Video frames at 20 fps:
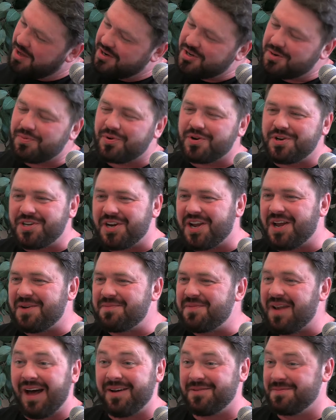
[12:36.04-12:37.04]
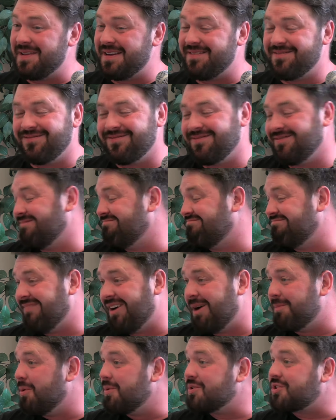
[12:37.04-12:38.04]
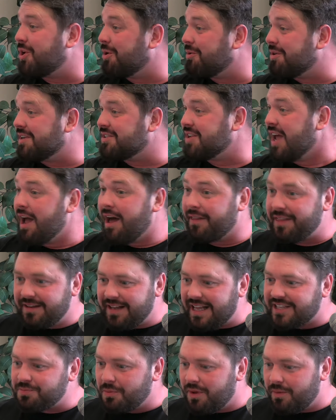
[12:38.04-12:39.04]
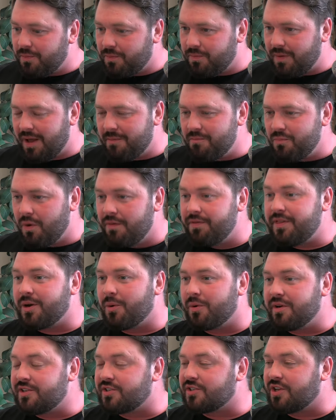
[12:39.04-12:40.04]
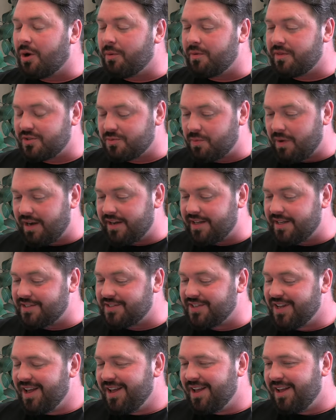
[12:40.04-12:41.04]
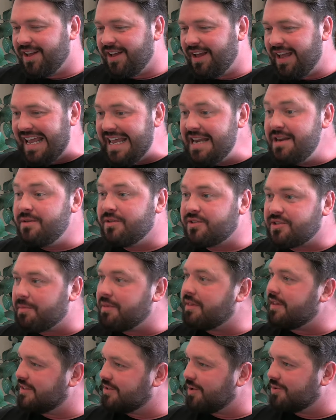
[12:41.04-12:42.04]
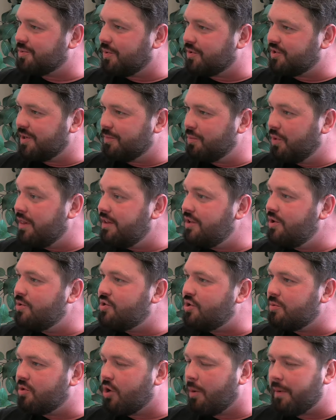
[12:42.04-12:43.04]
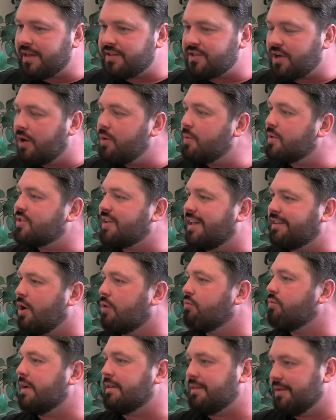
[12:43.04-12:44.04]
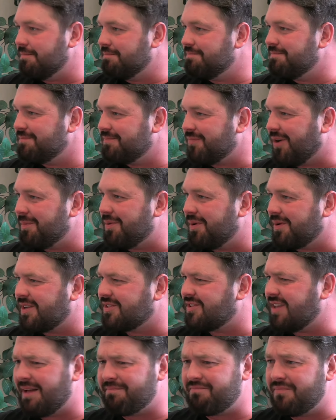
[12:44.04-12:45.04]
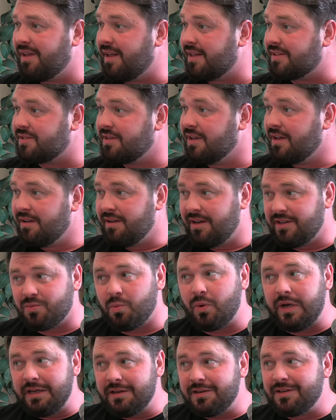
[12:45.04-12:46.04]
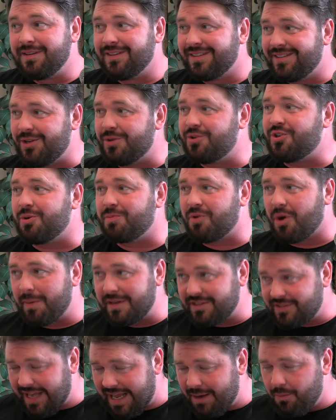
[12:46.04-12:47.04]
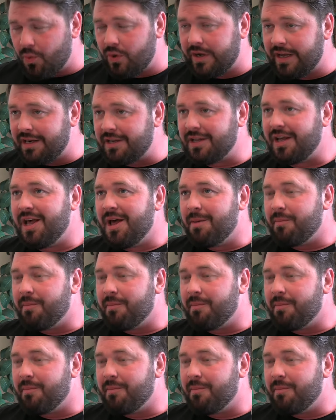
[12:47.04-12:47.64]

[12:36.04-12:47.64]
Much appreciated. That would be, I'm always curious. I think that's what, um, one thing I wanted to start with as well is in some of the things I was watching, one of the YouTube comments, I always say don't read them, right? Because they're it's it's weird. YouTube comments get weird.